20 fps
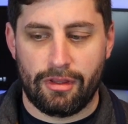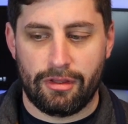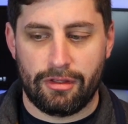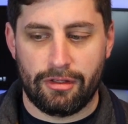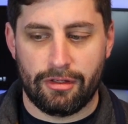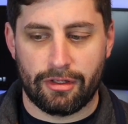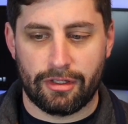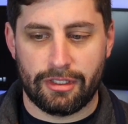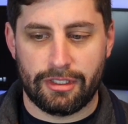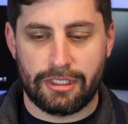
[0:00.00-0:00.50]

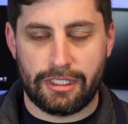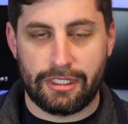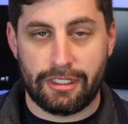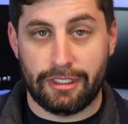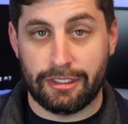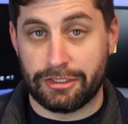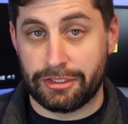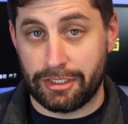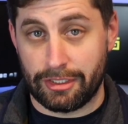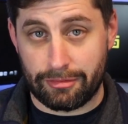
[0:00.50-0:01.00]
You're going to
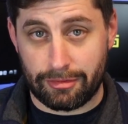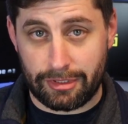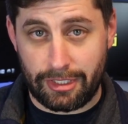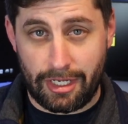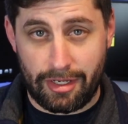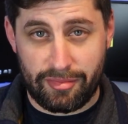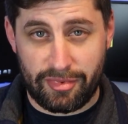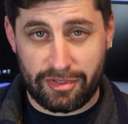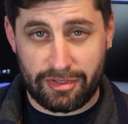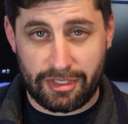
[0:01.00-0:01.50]
need a general
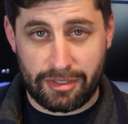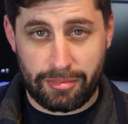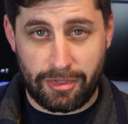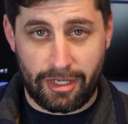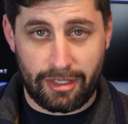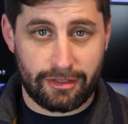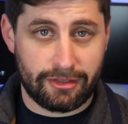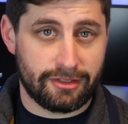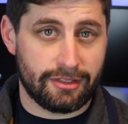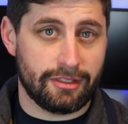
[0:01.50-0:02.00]
liability
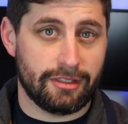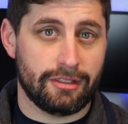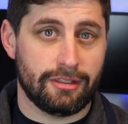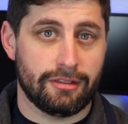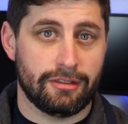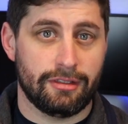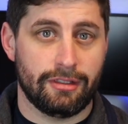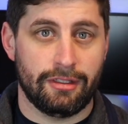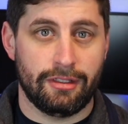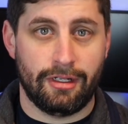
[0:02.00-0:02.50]

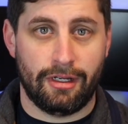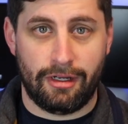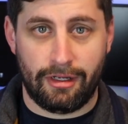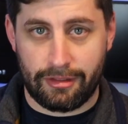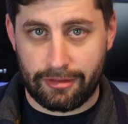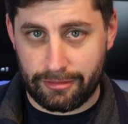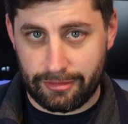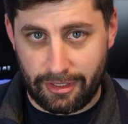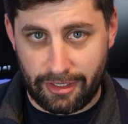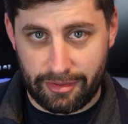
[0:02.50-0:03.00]
policy, an
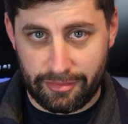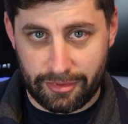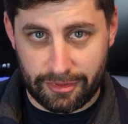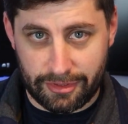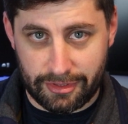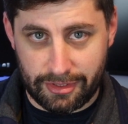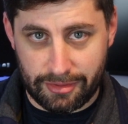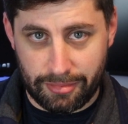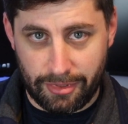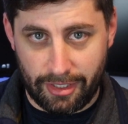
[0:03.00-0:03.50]
auto
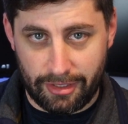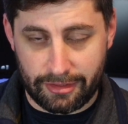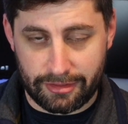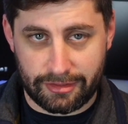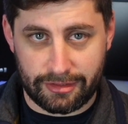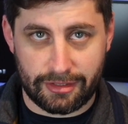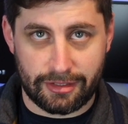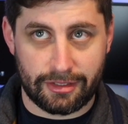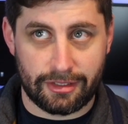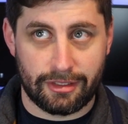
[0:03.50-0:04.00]
liability
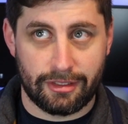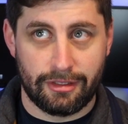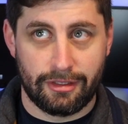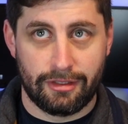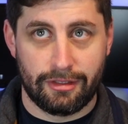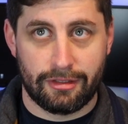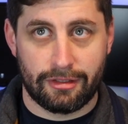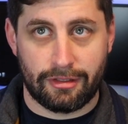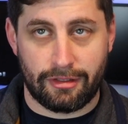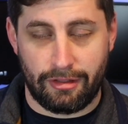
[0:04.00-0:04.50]
policy,
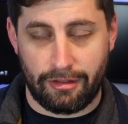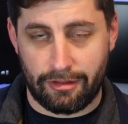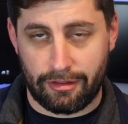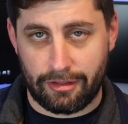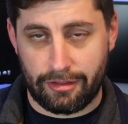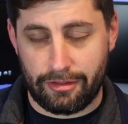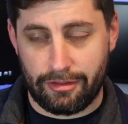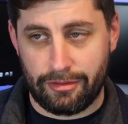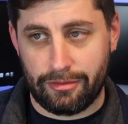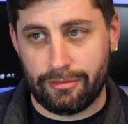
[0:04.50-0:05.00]

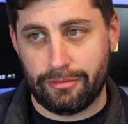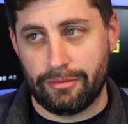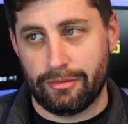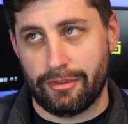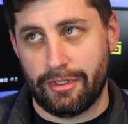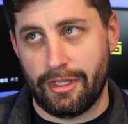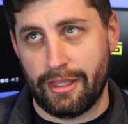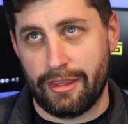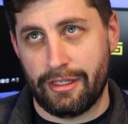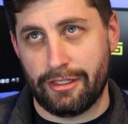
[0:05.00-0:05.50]
cargo,
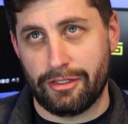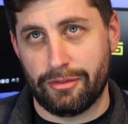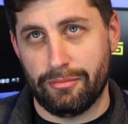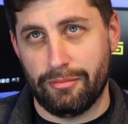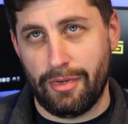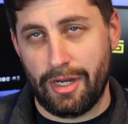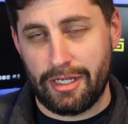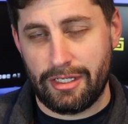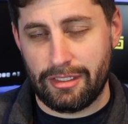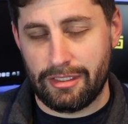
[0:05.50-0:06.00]
and then you
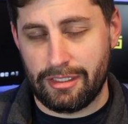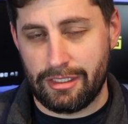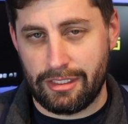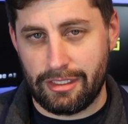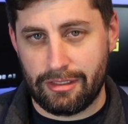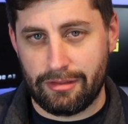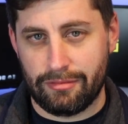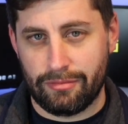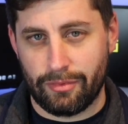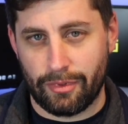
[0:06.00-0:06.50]
might
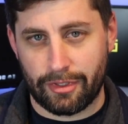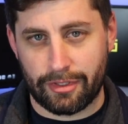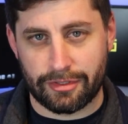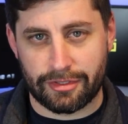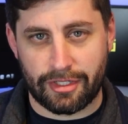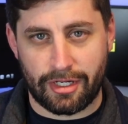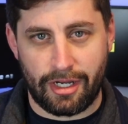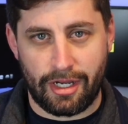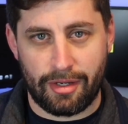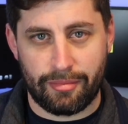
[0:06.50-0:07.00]
need
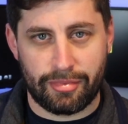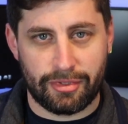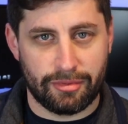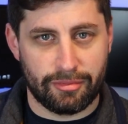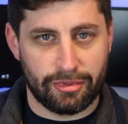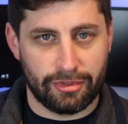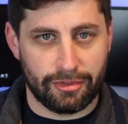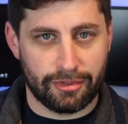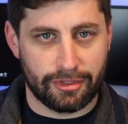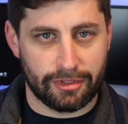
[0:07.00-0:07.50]
workers' comp and
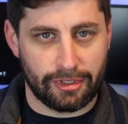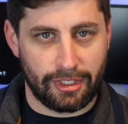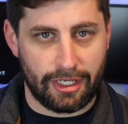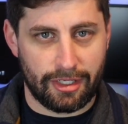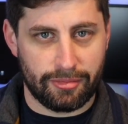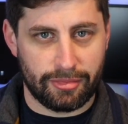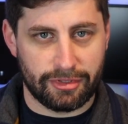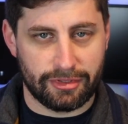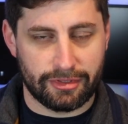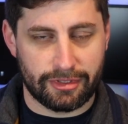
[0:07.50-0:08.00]
employer
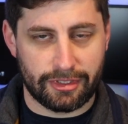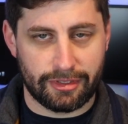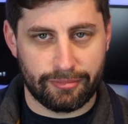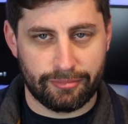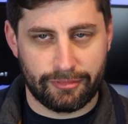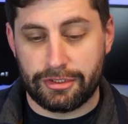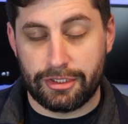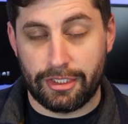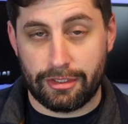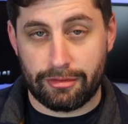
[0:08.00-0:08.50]
liability.
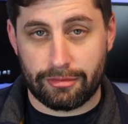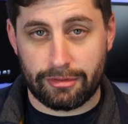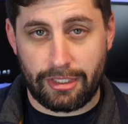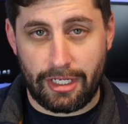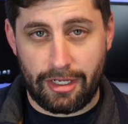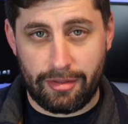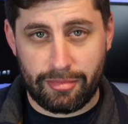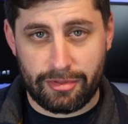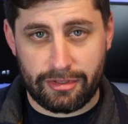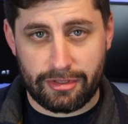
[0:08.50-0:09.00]
General
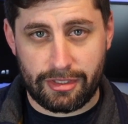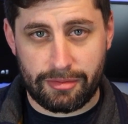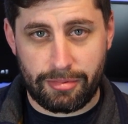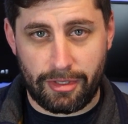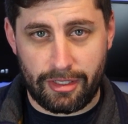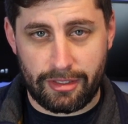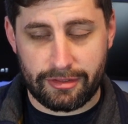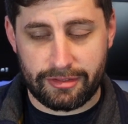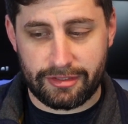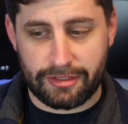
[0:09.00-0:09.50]
liability
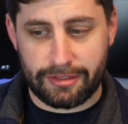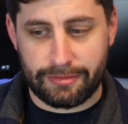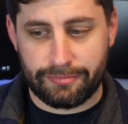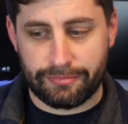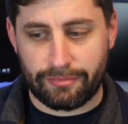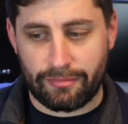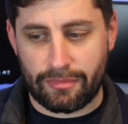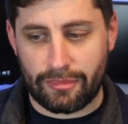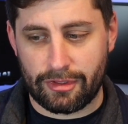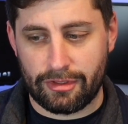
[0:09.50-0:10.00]
policy,
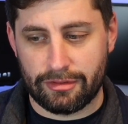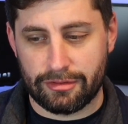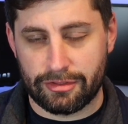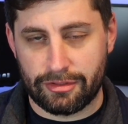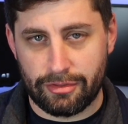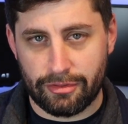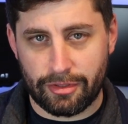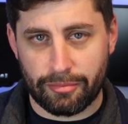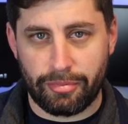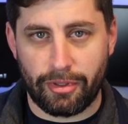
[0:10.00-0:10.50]
there's
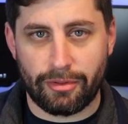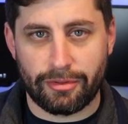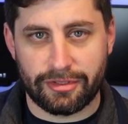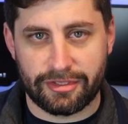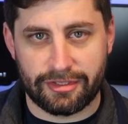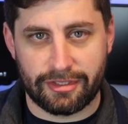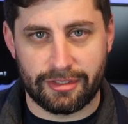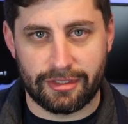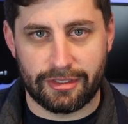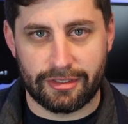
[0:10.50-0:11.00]
two
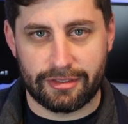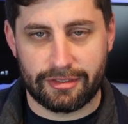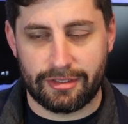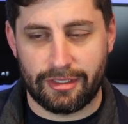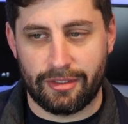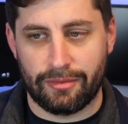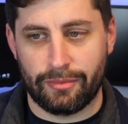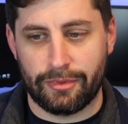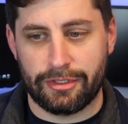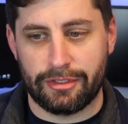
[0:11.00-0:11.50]
components to
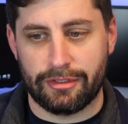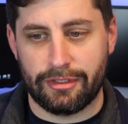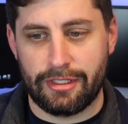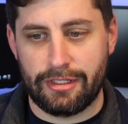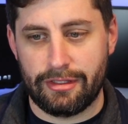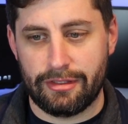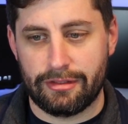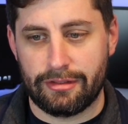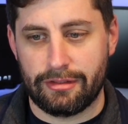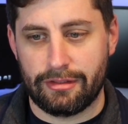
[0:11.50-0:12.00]
this, and when you're
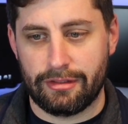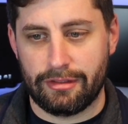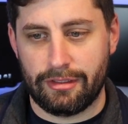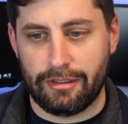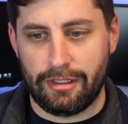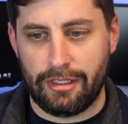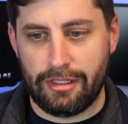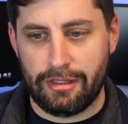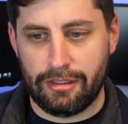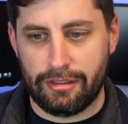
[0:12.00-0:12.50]
in
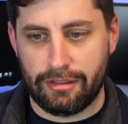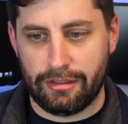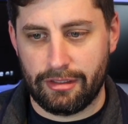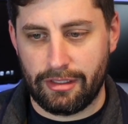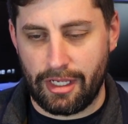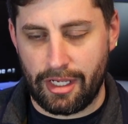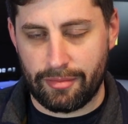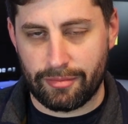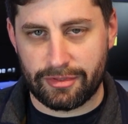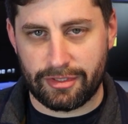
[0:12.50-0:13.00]

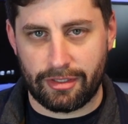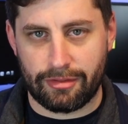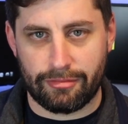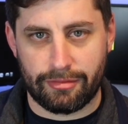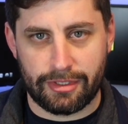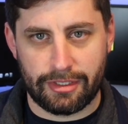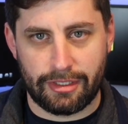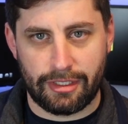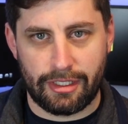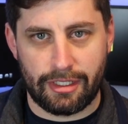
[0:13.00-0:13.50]
the Amazon
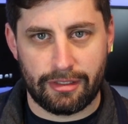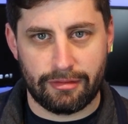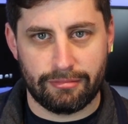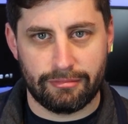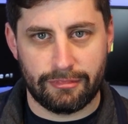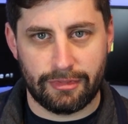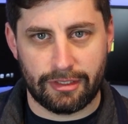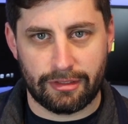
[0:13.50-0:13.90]
Relay